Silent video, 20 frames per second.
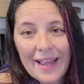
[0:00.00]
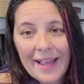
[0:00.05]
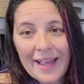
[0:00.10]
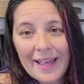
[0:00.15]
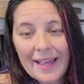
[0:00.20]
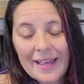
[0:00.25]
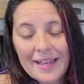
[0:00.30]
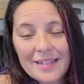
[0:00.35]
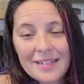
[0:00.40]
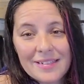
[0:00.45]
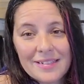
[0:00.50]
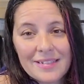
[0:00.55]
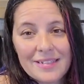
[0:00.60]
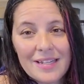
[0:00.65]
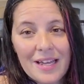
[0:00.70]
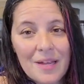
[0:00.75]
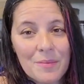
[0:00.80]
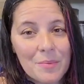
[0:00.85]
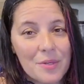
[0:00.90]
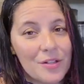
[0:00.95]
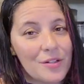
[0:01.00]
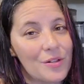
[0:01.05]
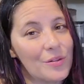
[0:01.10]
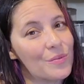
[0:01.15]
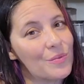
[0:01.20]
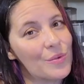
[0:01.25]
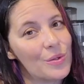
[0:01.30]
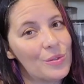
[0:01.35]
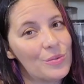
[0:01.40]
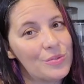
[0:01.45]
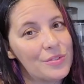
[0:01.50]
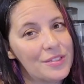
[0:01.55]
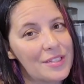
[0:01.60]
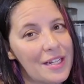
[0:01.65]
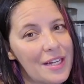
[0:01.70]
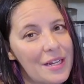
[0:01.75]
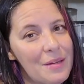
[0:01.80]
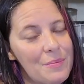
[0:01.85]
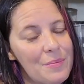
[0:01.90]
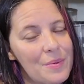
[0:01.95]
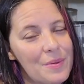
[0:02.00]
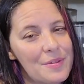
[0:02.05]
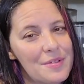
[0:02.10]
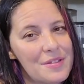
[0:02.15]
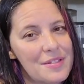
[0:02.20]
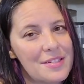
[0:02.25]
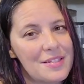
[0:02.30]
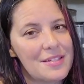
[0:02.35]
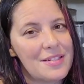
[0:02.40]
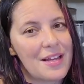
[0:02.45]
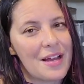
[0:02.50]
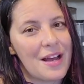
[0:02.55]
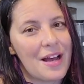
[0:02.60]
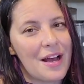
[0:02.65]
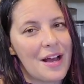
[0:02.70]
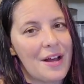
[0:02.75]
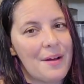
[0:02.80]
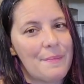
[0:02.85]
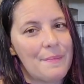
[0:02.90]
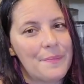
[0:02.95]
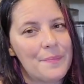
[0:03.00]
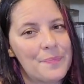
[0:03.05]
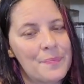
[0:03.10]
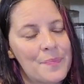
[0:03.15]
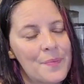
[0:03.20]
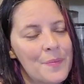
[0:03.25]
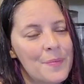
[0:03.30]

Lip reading: and I'm going to roast up some